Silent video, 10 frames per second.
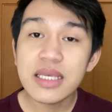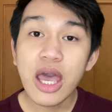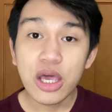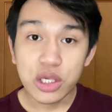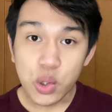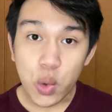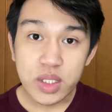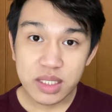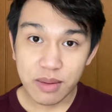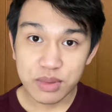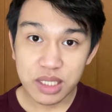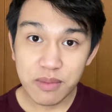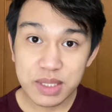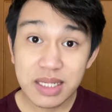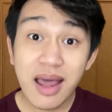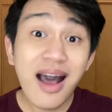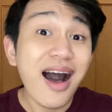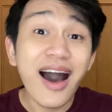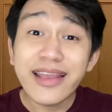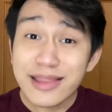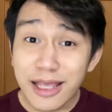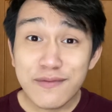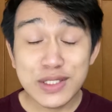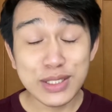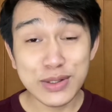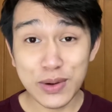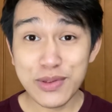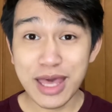your symptoms, I'd love to know them.